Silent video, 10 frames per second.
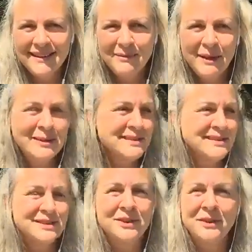because
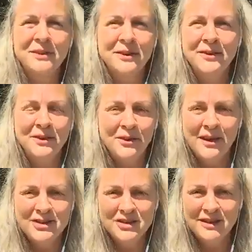it's not your own
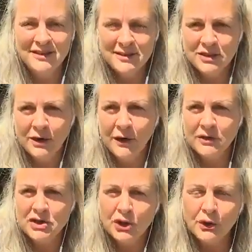creation. It's not
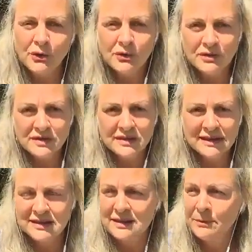yours.
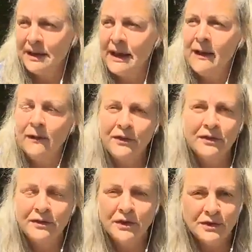It's somebody
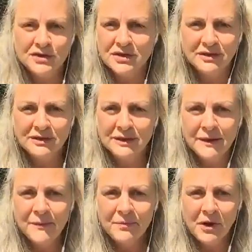else's version
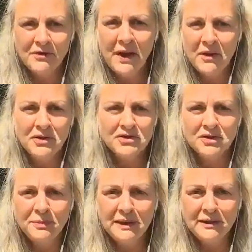of how you
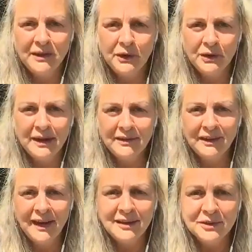should be living your life.
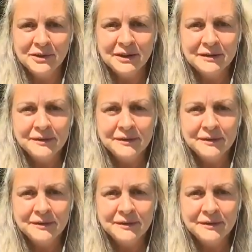Hi, Laura.